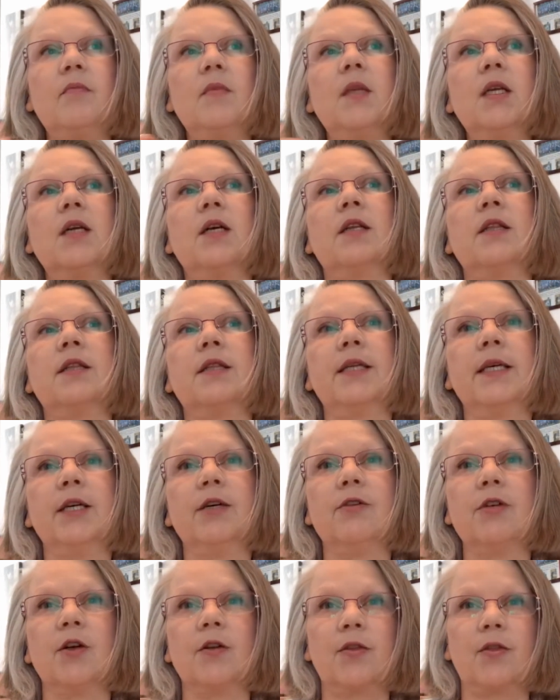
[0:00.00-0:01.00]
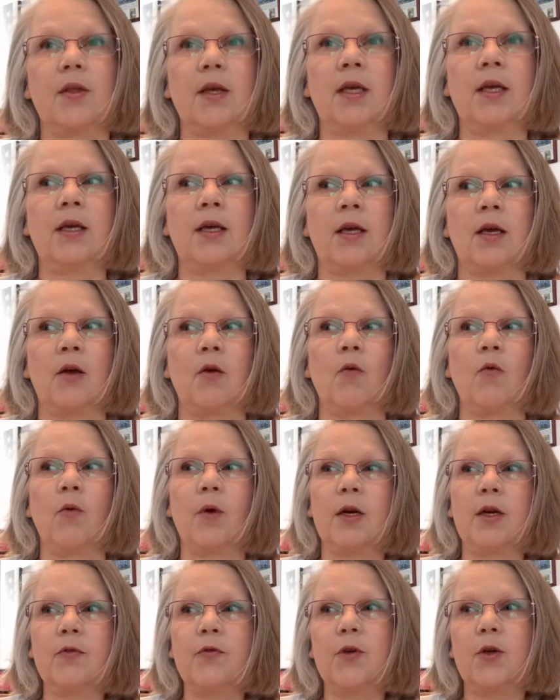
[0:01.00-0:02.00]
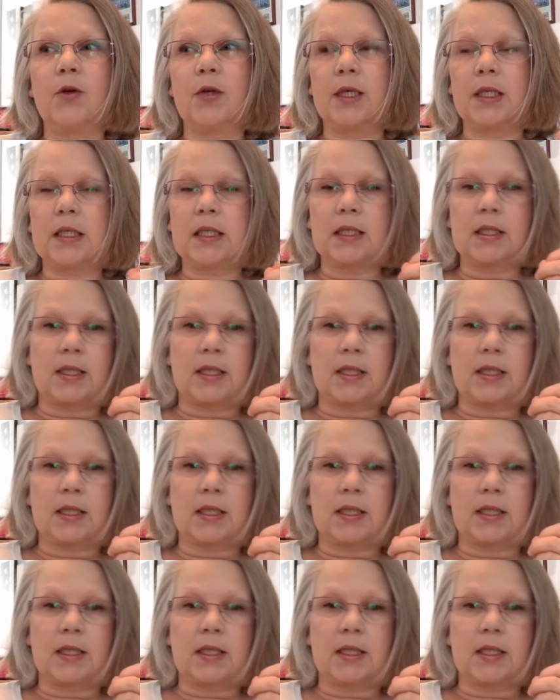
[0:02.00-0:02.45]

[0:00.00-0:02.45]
Clearer thinking. What if you could